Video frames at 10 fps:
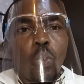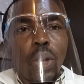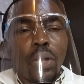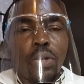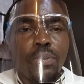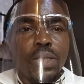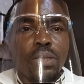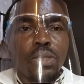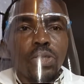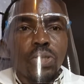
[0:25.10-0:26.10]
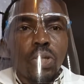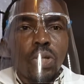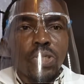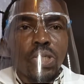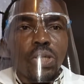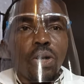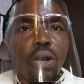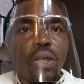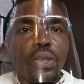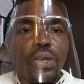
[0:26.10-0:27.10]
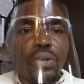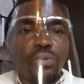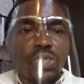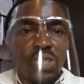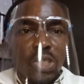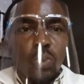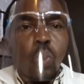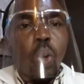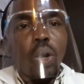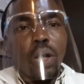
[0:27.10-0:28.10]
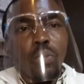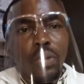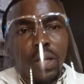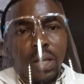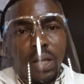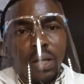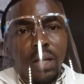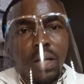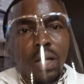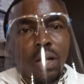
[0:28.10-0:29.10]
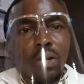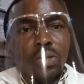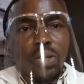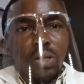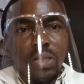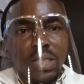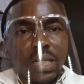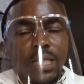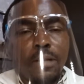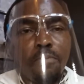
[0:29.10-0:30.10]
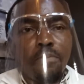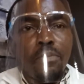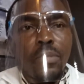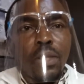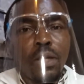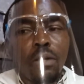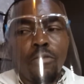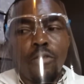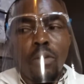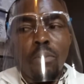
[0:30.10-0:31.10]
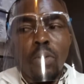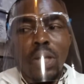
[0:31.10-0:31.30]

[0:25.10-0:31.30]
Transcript: We're going to be discussing on a research work we conducted for